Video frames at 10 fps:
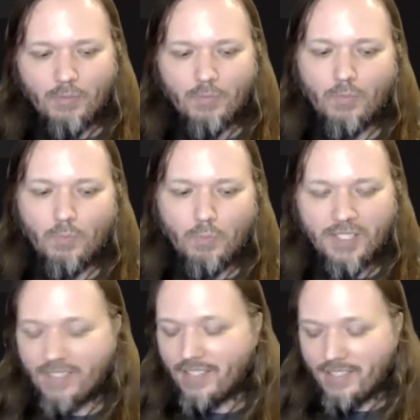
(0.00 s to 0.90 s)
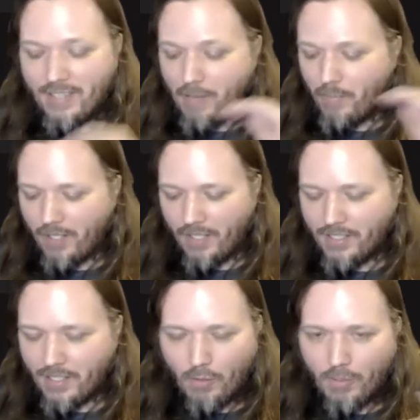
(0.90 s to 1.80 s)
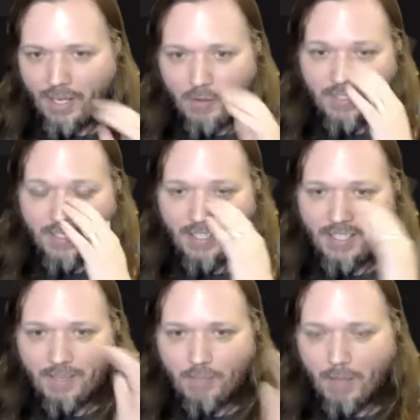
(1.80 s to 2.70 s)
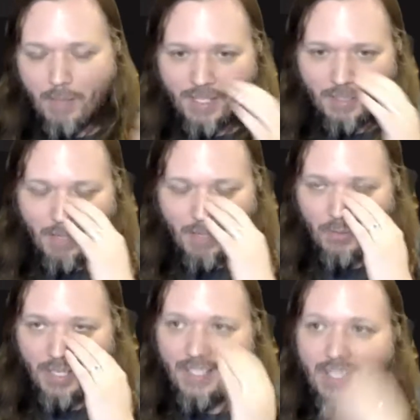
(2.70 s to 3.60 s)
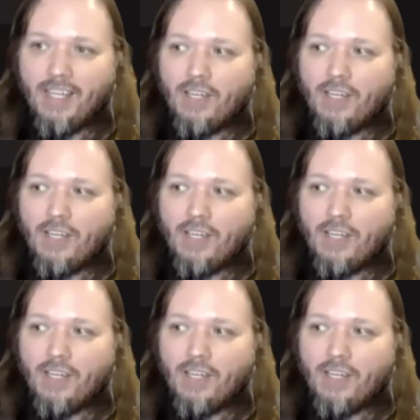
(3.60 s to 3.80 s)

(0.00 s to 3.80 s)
And this is the same thing I saw when I was in a medic, by the way,